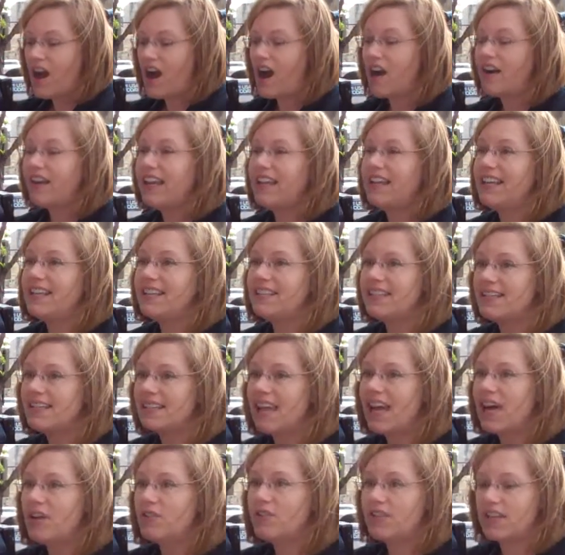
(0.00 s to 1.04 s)
are getting
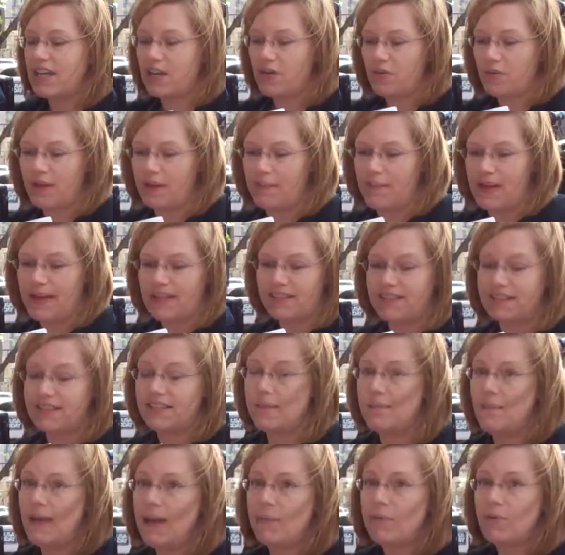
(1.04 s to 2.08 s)
discounts and rebates
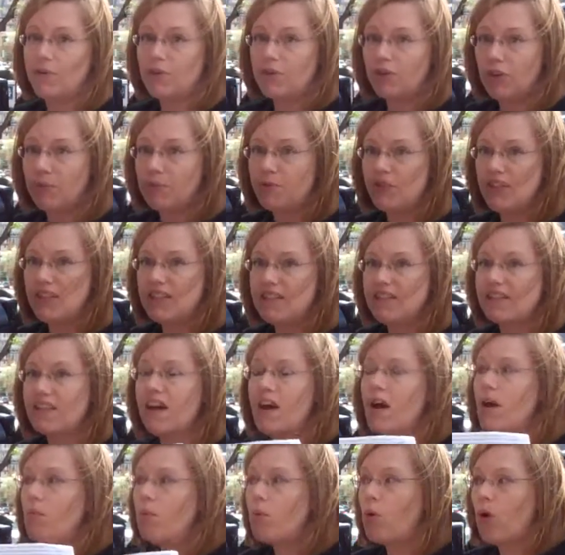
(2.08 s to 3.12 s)
to make prescriptions
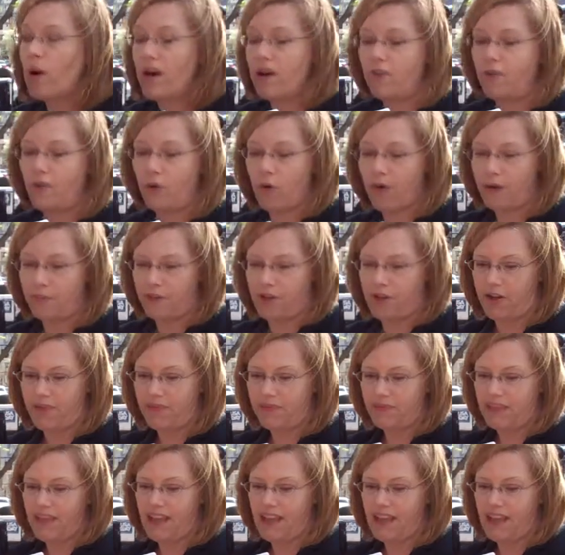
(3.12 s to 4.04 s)
more affordable.